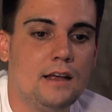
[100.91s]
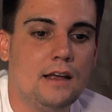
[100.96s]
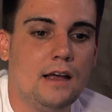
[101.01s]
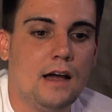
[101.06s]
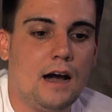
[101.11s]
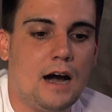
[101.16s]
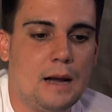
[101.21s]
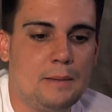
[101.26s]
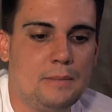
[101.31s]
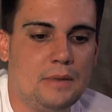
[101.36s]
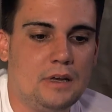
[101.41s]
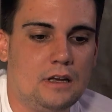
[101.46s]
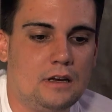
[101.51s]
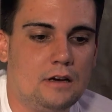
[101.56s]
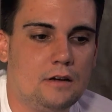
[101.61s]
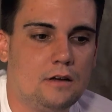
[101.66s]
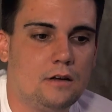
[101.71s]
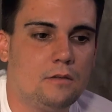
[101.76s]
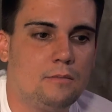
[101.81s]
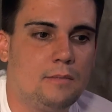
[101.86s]
I
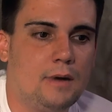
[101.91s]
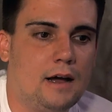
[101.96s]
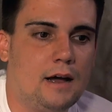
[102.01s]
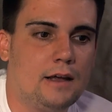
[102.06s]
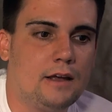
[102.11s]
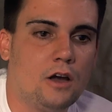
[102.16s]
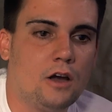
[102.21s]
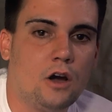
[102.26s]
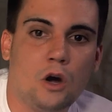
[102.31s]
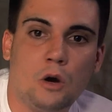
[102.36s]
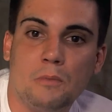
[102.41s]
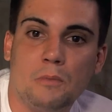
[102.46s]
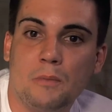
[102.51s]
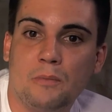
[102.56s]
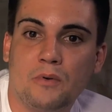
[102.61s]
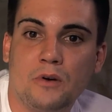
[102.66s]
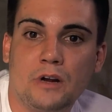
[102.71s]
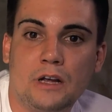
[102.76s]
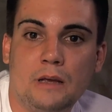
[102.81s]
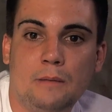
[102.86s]
mean by Home
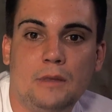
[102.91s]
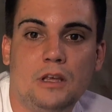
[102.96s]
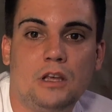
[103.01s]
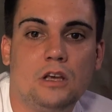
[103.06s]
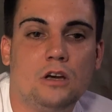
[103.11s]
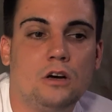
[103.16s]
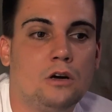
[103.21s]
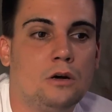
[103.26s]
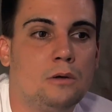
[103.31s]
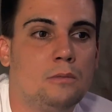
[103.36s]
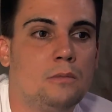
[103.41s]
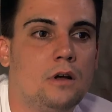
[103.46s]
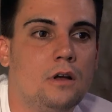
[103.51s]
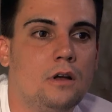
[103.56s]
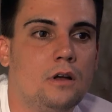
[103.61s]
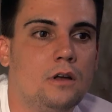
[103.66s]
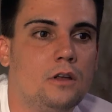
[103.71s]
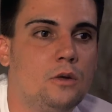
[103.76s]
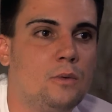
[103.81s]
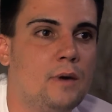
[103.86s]
Premium,
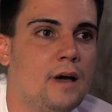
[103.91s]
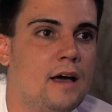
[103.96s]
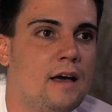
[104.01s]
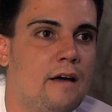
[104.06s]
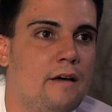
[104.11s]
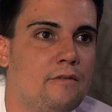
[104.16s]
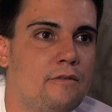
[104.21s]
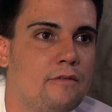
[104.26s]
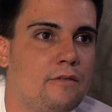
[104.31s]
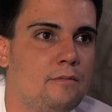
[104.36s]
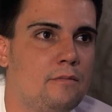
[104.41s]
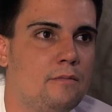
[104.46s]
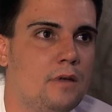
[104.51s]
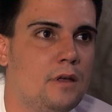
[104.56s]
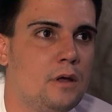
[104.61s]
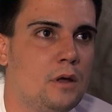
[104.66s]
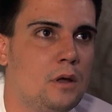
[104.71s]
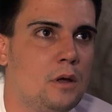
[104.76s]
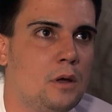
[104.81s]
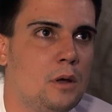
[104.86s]
you have
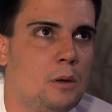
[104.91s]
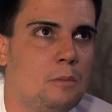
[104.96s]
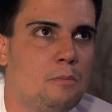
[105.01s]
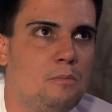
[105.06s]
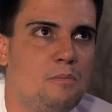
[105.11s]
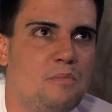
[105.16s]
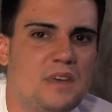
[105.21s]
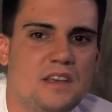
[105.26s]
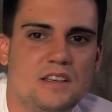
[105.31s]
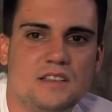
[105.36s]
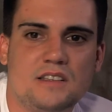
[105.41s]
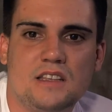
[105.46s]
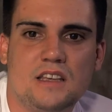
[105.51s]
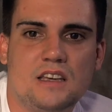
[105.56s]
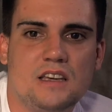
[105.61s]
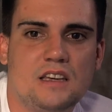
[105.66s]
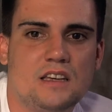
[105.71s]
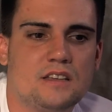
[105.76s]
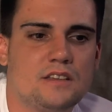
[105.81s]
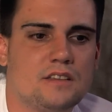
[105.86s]

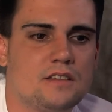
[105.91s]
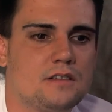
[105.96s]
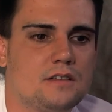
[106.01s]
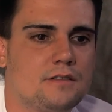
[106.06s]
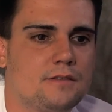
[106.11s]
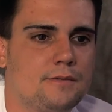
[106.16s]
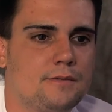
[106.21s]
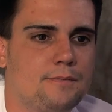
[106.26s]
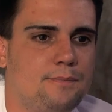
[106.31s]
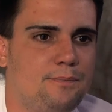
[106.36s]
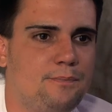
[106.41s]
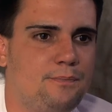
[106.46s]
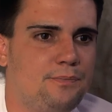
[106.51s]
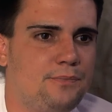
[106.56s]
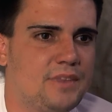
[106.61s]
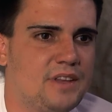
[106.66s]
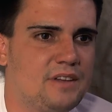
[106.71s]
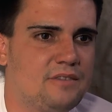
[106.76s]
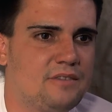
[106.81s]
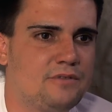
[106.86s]
Business.
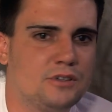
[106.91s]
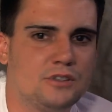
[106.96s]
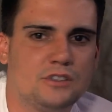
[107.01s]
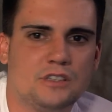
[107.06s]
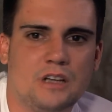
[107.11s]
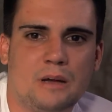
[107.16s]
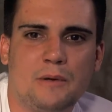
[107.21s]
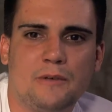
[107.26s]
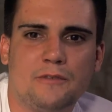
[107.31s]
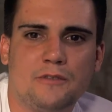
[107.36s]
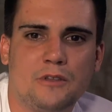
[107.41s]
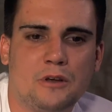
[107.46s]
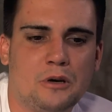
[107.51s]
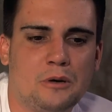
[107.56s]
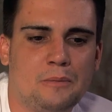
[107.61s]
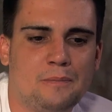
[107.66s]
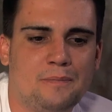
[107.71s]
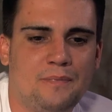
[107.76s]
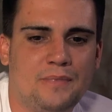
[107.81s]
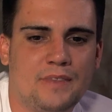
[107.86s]
For some of them,
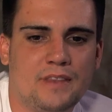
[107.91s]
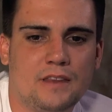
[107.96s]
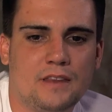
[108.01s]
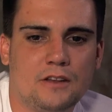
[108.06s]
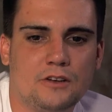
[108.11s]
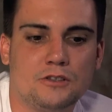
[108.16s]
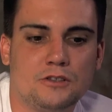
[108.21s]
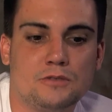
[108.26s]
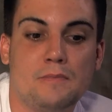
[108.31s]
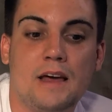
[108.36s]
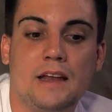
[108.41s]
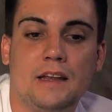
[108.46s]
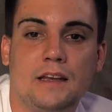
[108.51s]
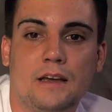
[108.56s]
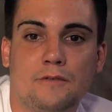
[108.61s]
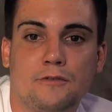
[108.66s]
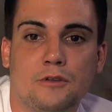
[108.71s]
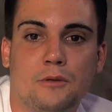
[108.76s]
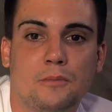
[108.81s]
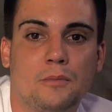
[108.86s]
there's
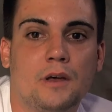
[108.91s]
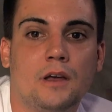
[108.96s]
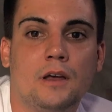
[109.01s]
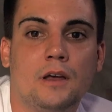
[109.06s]
many of them.